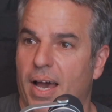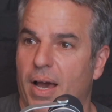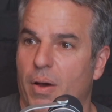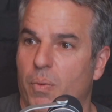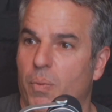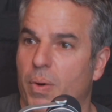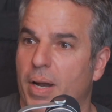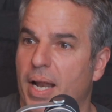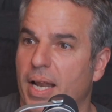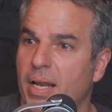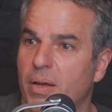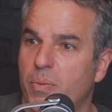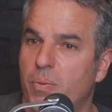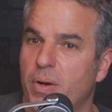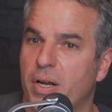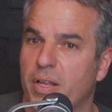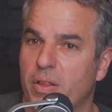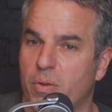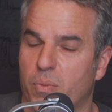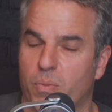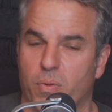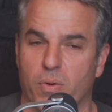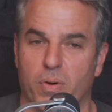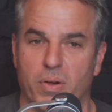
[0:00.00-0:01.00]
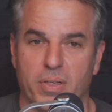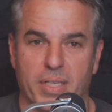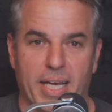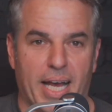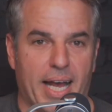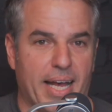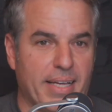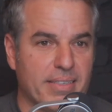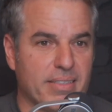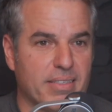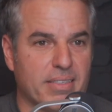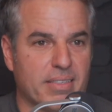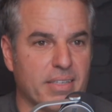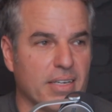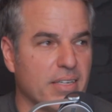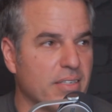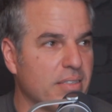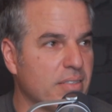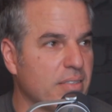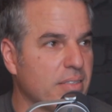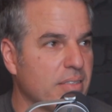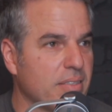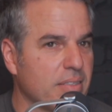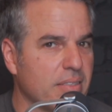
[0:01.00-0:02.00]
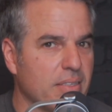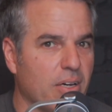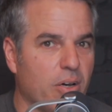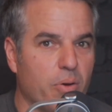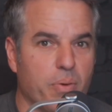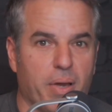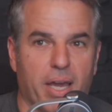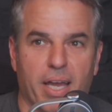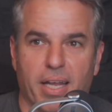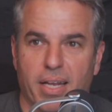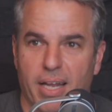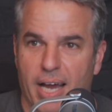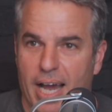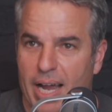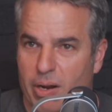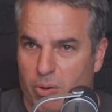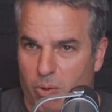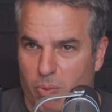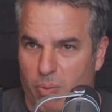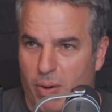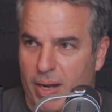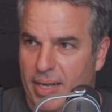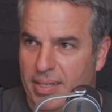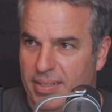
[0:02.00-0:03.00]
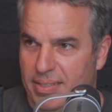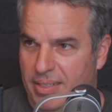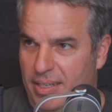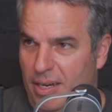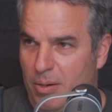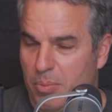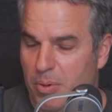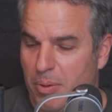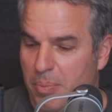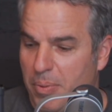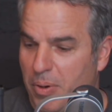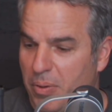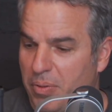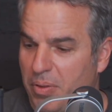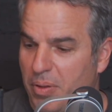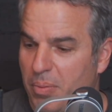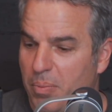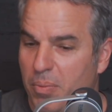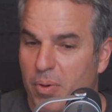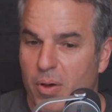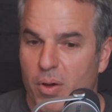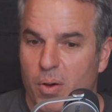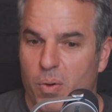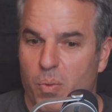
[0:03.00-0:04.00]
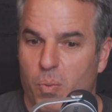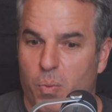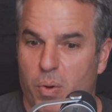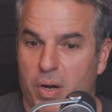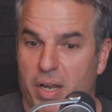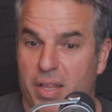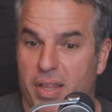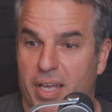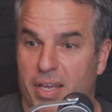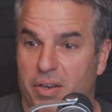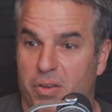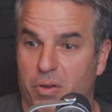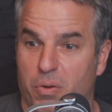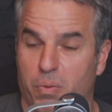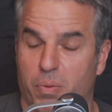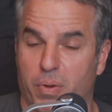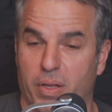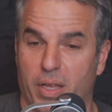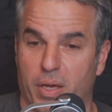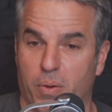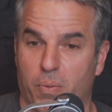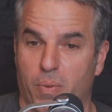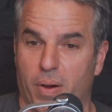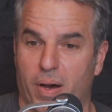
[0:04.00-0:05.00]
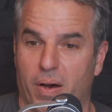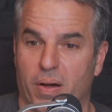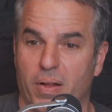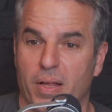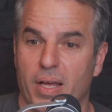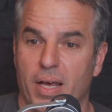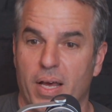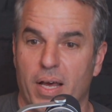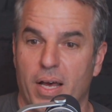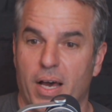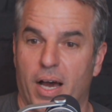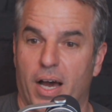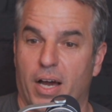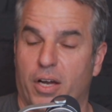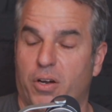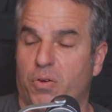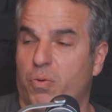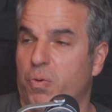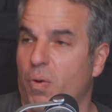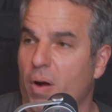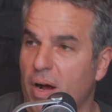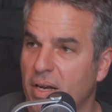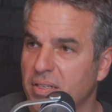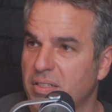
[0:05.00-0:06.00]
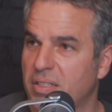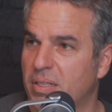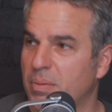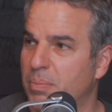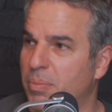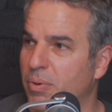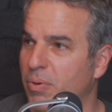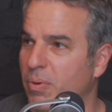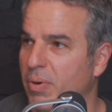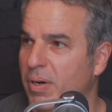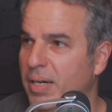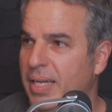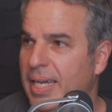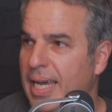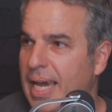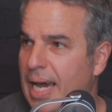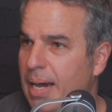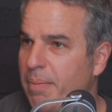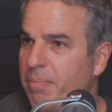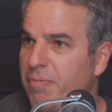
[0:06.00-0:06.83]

when anyone in the world asks us, okay, Niagara wines, tell me about them. What do they do really well? Across the board, Cab